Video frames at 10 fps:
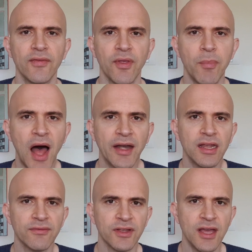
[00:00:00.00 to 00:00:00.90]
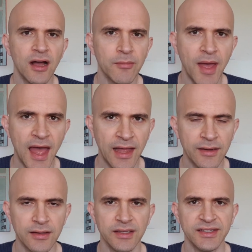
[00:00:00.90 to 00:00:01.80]
the body of a young
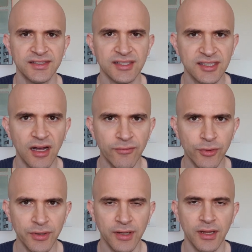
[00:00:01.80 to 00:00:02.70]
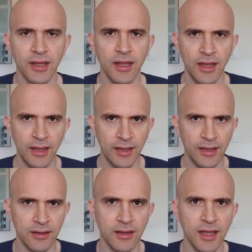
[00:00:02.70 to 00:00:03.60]
man is discovered
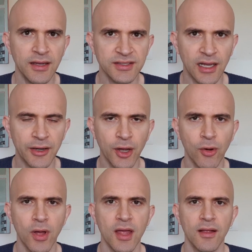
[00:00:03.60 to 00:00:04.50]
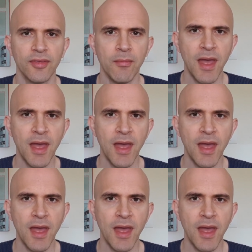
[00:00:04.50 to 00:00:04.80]
in Delano. The